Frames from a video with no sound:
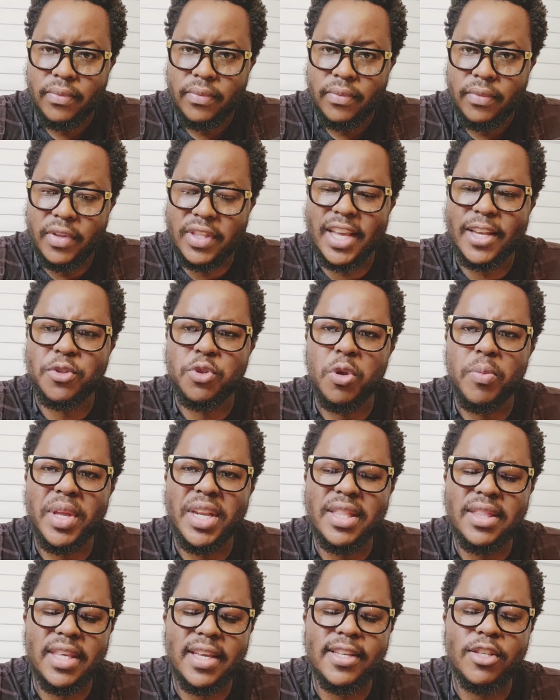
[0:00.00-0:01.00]
There are so many
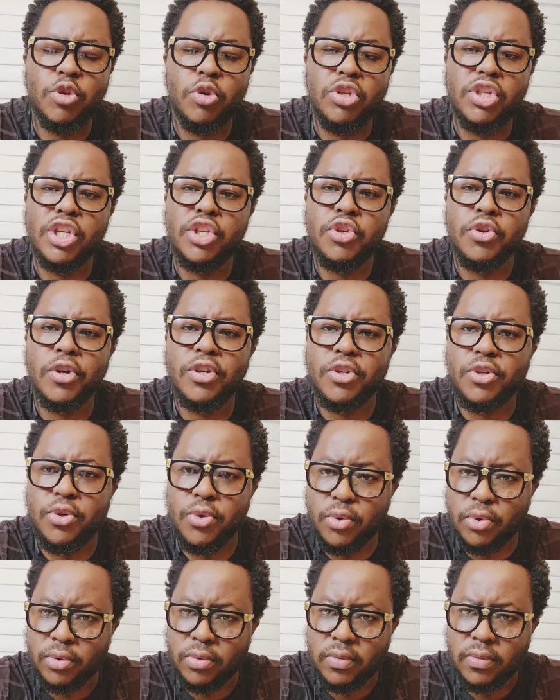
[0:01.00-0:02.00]
things you did not
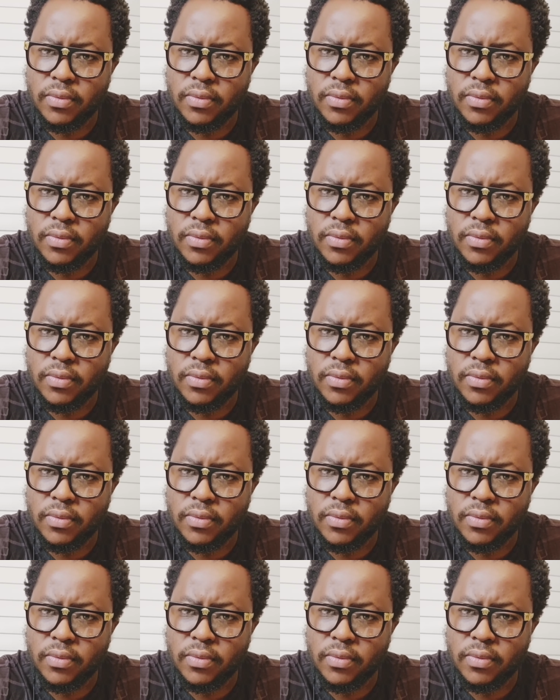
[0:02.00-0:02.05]
do